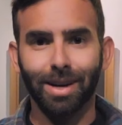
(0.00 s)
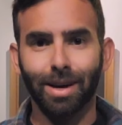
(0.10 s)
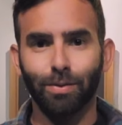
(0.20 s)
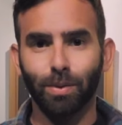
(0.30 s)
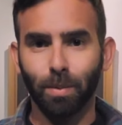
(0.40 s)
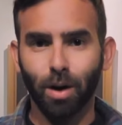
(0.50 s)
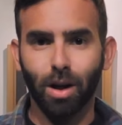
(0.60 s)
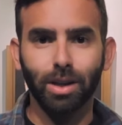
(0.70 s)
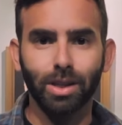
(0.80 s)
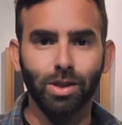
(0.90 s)
uh, from
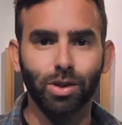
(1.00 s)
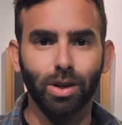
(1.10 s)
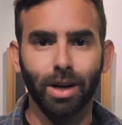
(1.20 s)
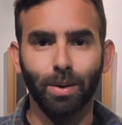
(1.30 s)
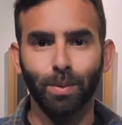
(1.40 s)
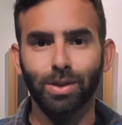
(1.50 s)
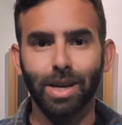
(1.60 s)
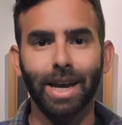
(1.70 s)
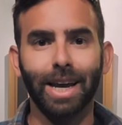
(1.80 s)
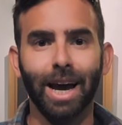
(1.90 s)
college, uh, we used
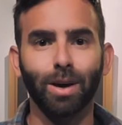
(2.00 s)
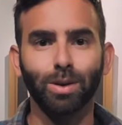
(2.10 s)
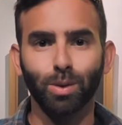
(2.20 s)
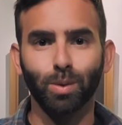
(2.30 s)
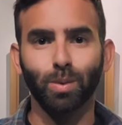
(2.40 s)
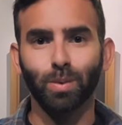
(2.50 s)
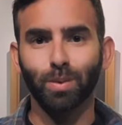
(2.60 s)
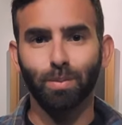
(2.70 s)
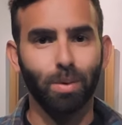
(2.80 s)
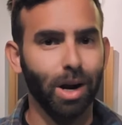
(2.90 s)
to hang out and
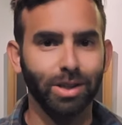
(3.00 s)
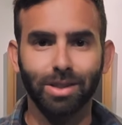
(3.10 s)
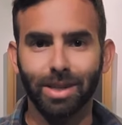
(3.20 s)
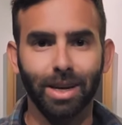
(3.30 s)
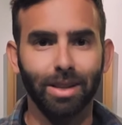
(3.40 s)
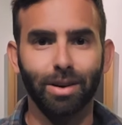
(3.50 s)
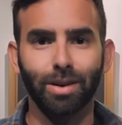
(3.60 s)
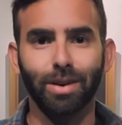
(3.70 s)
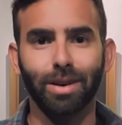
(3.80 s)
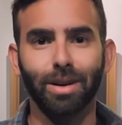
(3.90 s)
do projects
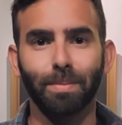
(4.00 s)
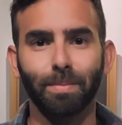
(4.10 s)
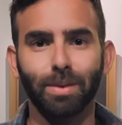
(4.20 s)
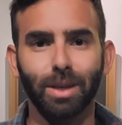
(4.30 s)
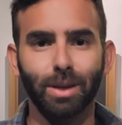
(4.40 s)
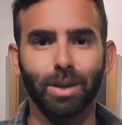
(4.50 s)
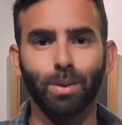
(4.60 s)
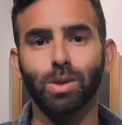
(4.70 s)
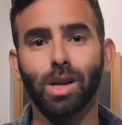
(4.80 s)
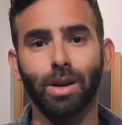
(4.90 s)
together. Um, he,
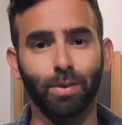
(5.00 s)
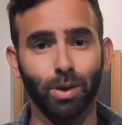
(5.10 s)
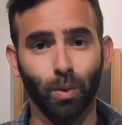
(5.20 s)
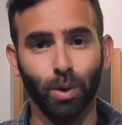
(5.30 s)
he, was a lot of fun to